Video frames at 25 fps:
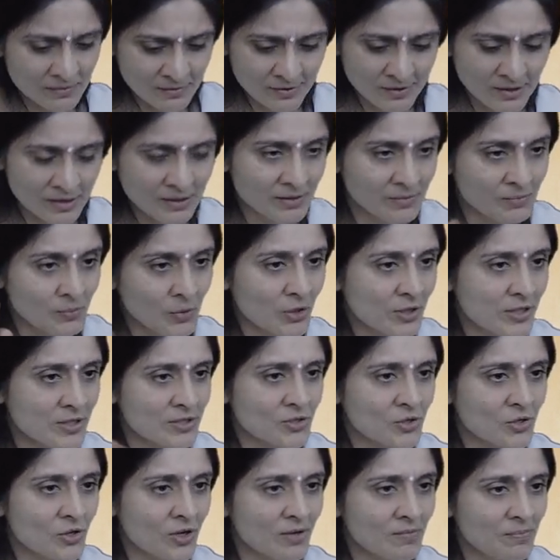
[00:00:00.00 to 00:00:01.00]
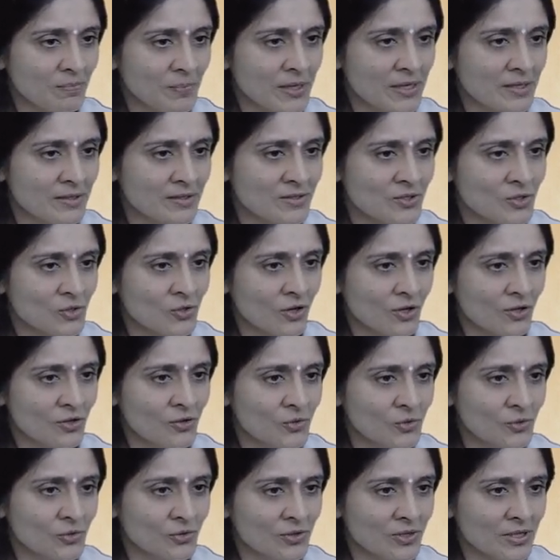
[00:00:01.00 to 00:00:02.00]
Well, the body is gone, pain is gone,
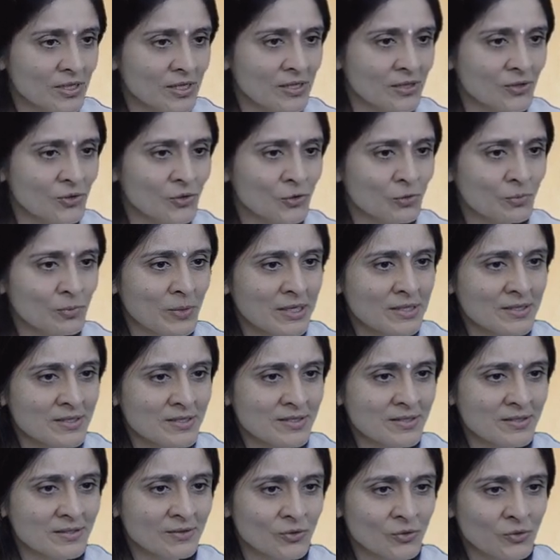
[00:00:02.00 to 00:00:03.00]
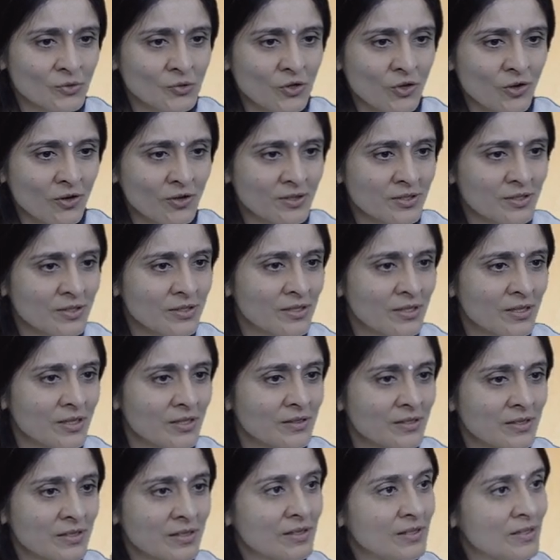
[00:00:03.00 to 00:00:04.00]
no knee, no medicine, no doctor,
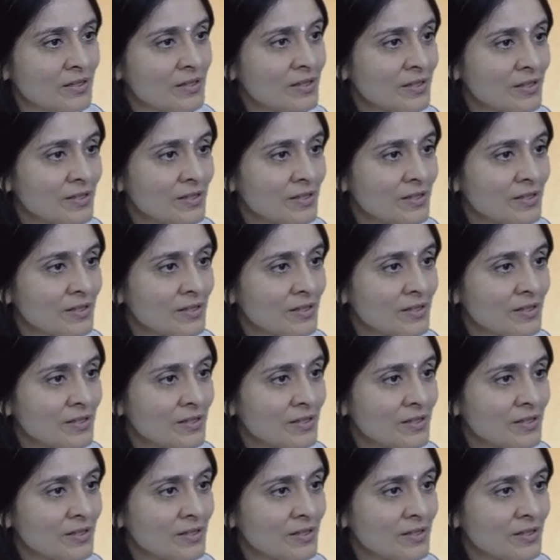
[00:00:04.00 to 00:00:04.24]
nothing.